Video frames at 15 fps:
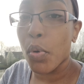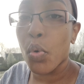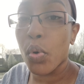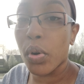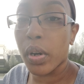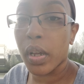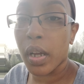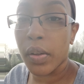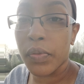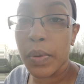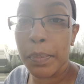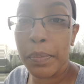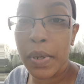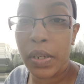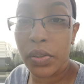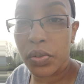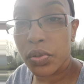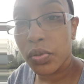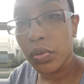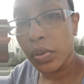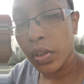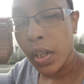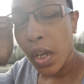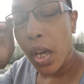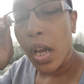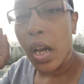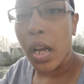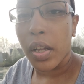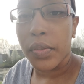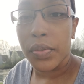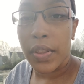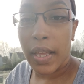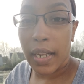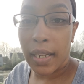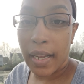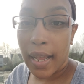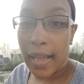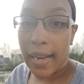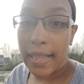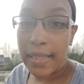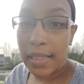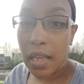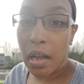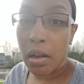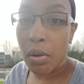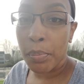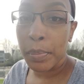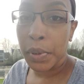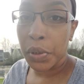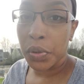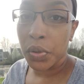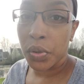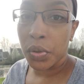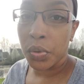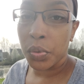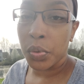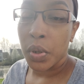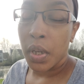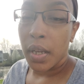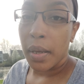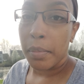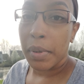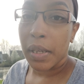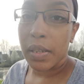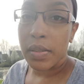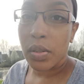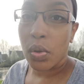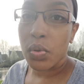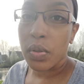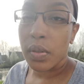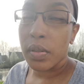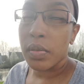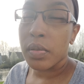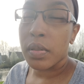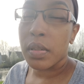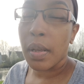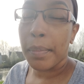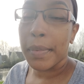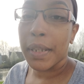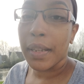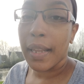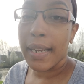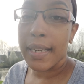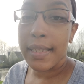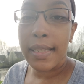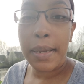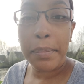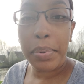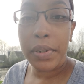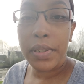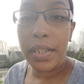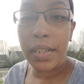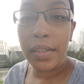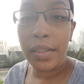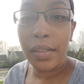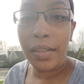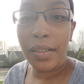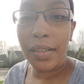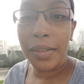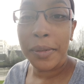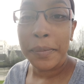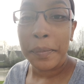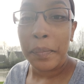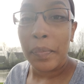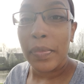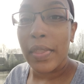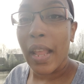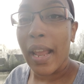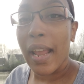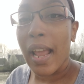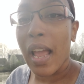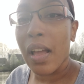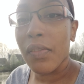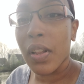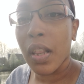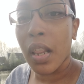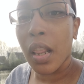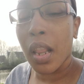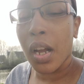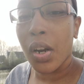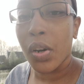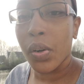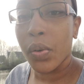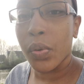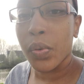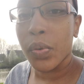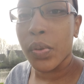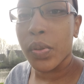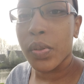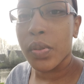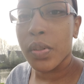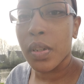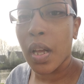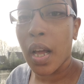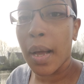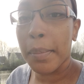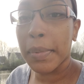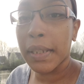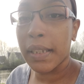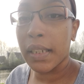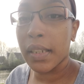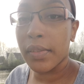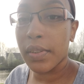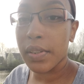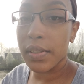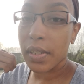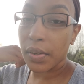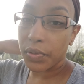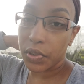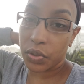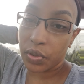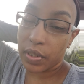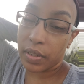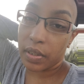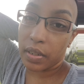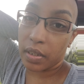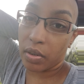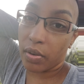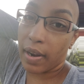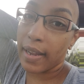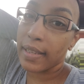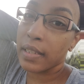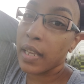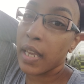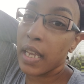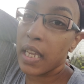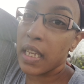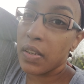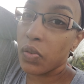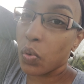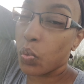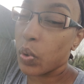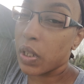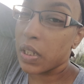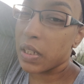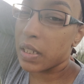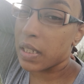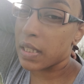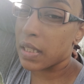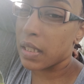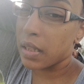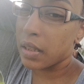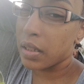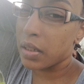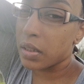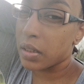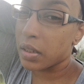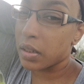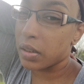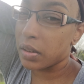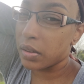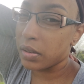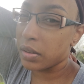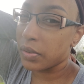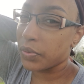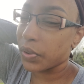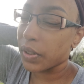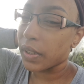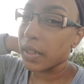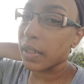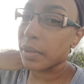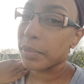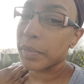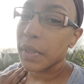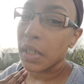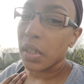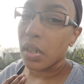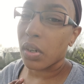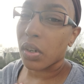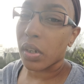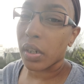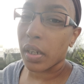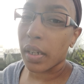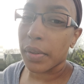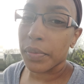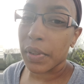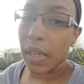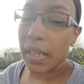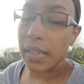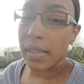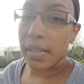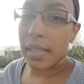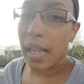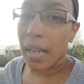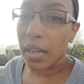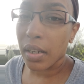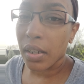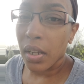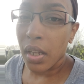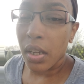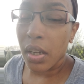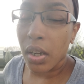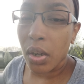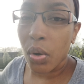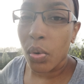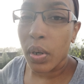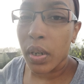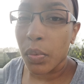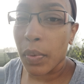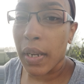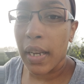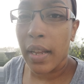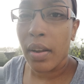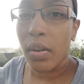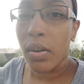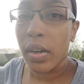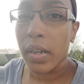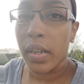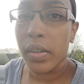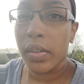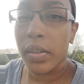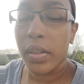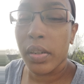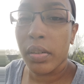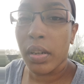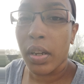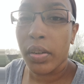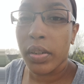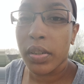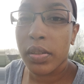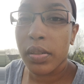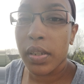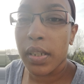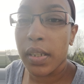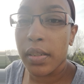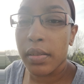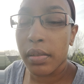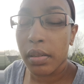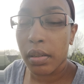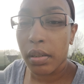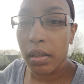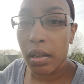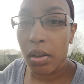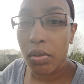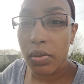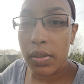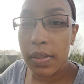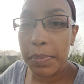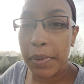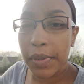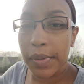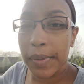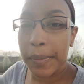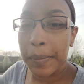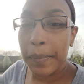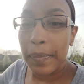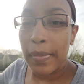board of the ministry that God has called me to do, because some of the ladies in particular, they have learned the humbling of their self and trusting in Christ, even when it doesn't look good for them, or things is not going the way they are. They're learning to heed to the Holy Spirit,